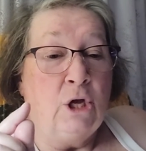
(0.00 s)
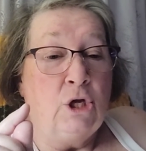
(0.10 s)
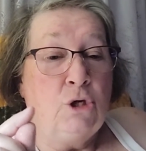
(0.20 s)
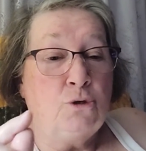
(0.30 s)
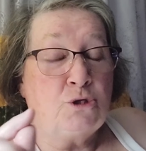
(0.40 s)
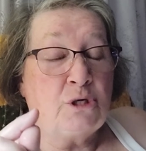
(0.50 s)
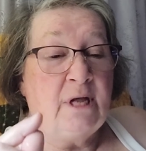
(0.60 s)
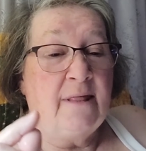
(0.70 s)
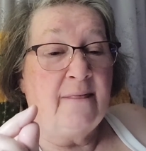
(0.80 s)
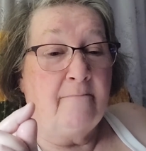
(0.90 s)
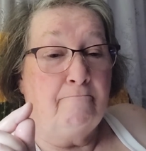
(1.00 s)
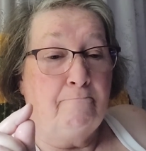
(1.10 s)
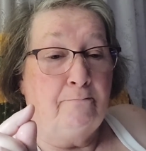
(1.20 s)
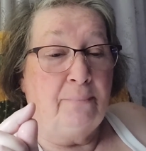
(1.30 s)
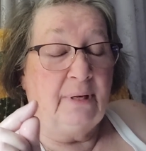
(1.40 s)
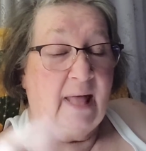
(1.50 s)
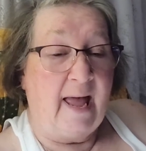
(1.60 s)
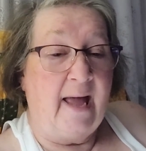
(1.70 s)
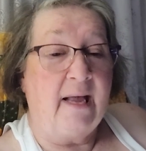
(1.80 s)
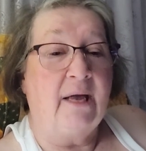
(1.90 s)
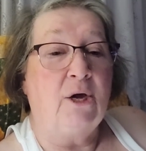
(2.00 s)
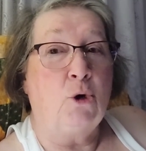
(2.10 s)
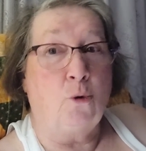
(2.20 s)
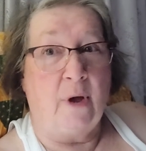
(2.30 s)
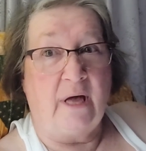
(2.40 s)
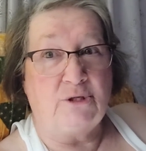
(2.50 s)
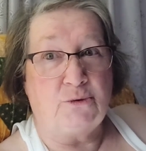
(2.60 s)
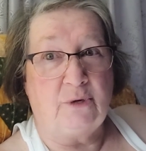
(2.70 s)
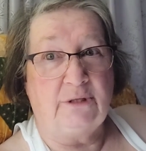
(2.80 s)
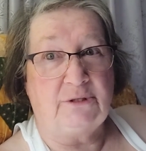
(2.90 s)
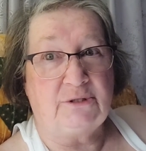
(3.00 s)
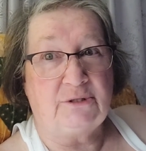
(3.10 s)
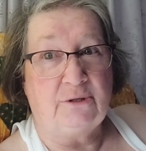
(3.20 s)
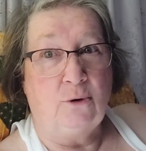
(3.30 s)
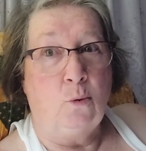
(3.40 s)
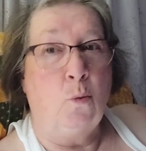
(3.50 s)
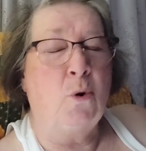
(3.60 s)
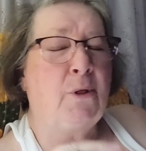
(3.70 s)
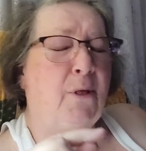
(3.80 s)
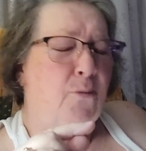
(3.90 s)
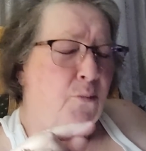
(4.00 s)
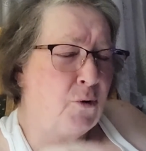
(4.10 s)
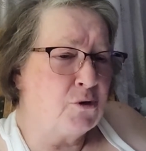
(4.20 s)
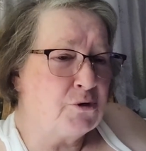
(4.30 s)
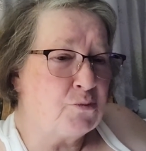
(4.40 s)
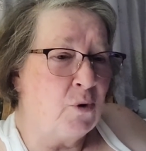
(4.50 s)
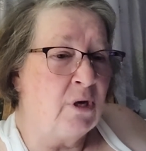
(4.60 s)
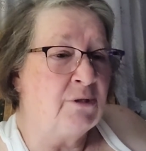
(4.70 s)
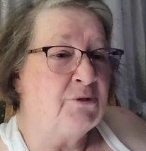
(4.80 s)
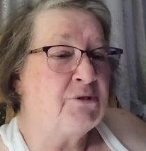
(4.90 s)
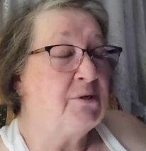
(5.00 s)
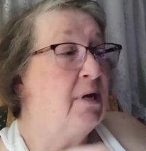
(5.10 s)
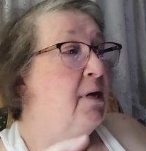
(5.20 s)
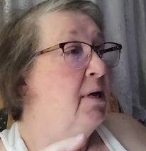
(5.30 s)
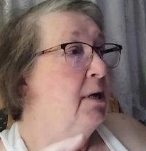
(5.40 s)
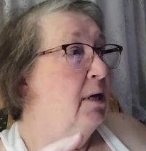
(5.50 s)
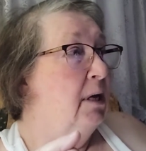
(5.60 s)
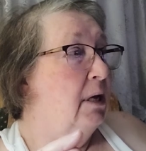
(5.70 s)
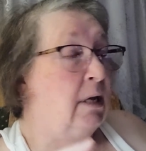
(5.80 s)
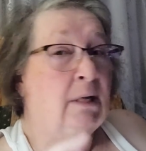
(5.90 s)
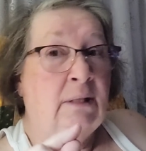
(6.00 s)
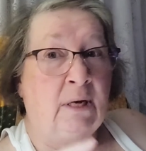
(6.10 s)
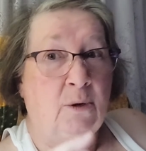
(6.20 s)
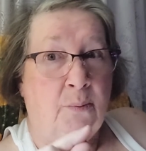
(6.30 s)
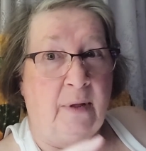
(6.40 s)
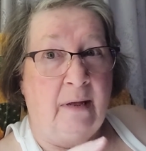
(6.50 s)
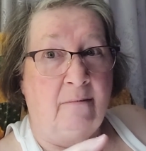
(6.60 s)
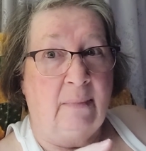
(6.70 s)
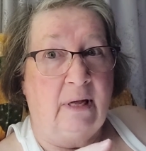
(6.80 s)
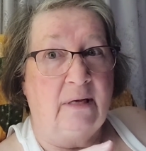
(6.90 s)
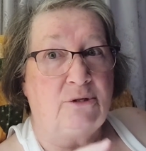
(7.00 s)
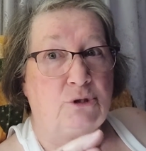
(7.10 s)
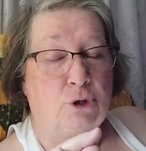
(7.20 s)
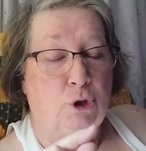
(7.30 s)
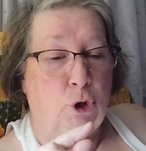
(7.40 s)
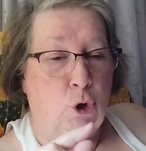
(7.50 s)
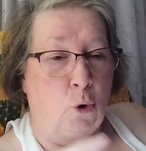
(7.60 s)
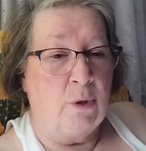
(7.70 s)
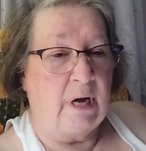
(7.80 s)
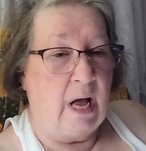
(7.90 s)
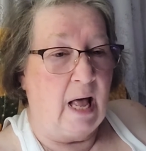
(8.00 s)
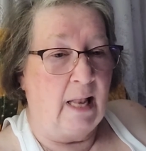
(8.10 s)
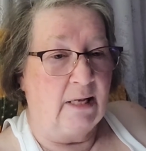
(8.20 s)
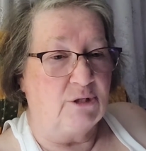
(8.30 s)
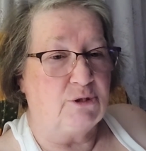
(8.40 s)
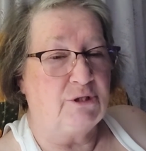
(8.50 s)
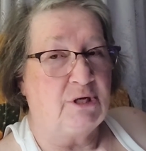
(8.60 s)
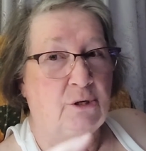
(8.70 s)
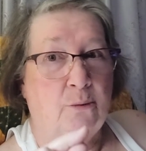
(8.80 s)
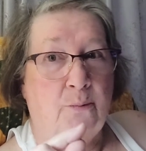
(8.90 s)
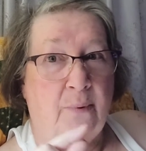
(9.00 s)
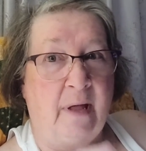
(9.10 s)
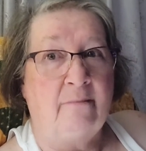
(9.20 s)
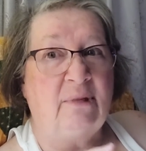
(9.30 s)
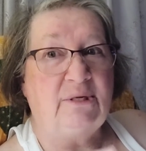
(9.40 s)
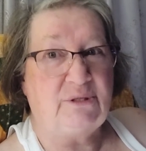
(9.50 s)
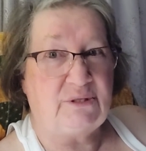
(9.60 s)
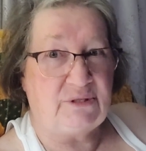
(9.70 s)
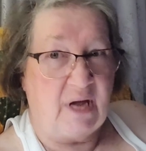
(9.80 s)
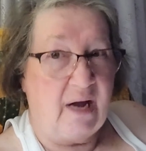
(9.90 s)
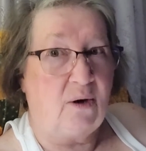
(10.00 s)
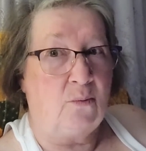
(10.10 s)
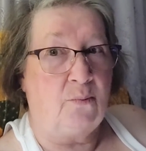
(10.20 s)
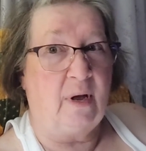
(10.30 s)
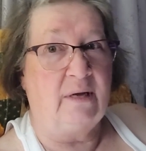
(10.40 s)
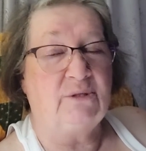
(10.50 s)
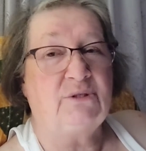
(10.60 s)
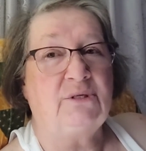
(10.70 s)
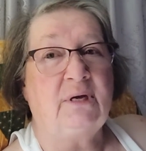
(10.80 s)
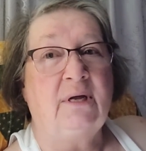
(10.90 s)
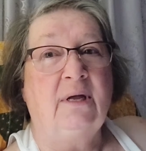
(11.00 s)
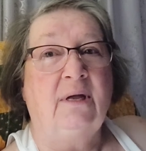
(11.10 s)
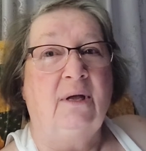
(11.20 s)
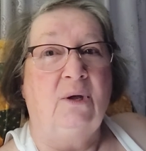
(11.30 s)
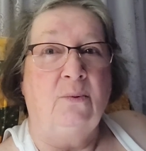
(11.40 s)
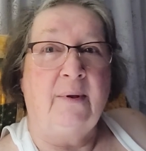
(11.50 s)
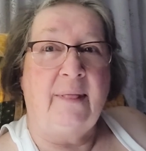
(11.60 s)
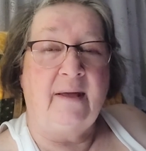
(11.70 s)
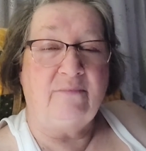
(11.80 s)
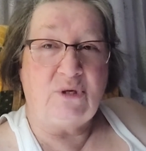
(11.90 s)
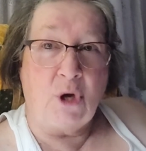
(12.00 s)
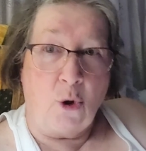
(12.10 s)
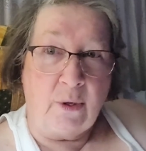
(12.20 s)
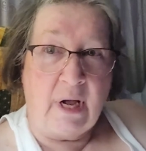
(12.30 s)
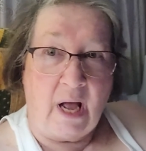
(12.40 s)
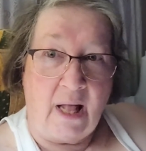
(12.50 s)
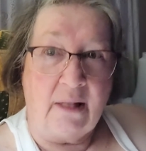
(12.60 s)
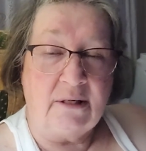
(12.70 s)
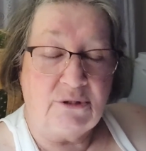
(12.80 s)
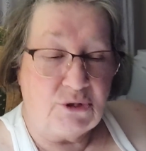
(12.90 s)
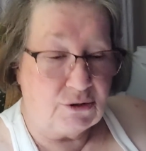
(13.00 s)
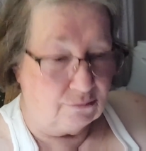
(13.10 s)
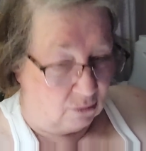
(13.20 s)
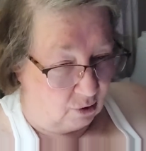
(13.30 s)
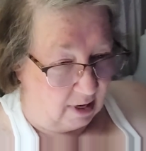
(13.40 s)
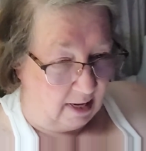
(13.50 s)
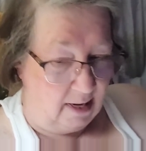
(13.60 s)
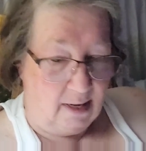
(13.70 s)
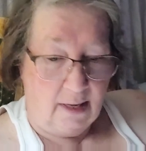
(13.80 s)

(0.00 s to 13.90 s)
usually the black graduates were the first ones in their family to go to college, that their family sacrificed for them to go to college, okay?